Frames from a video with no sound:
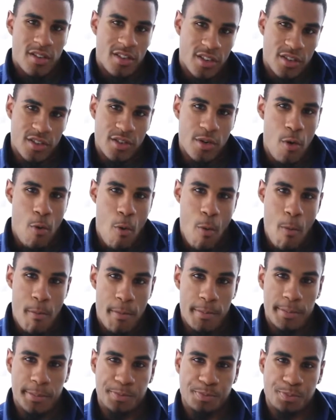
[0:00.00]
So,
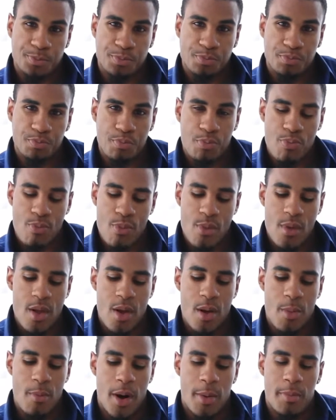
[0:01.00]

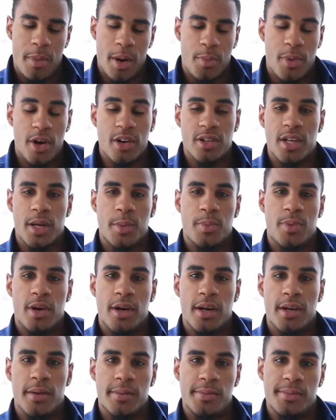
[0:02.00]
about my birthday
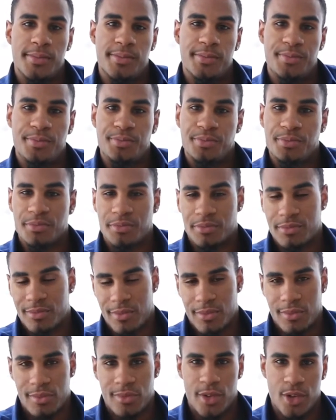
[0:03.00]
party.
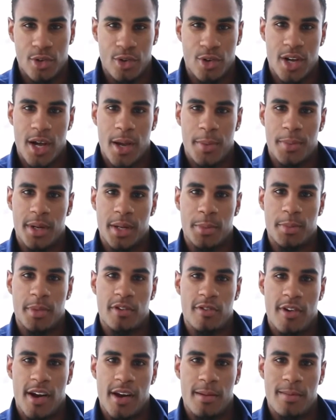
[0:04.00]
You accompany me,
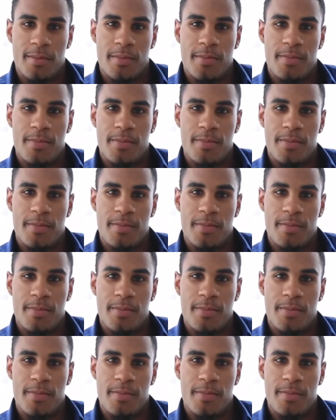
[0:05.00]
right?